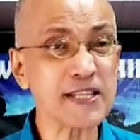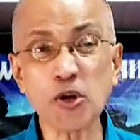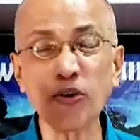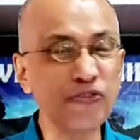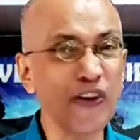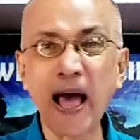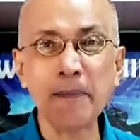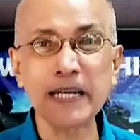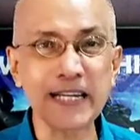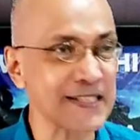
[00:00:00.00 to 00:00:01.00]
His own
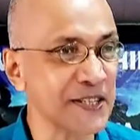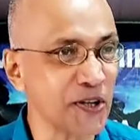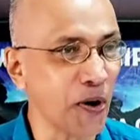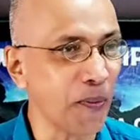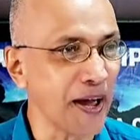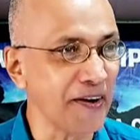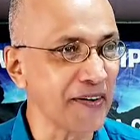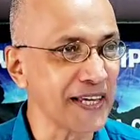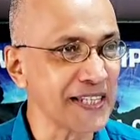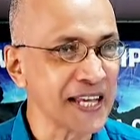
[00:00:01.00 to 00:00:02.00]
family doesn't know where
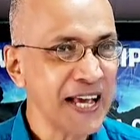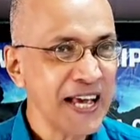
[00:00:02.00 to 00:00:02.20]
he is.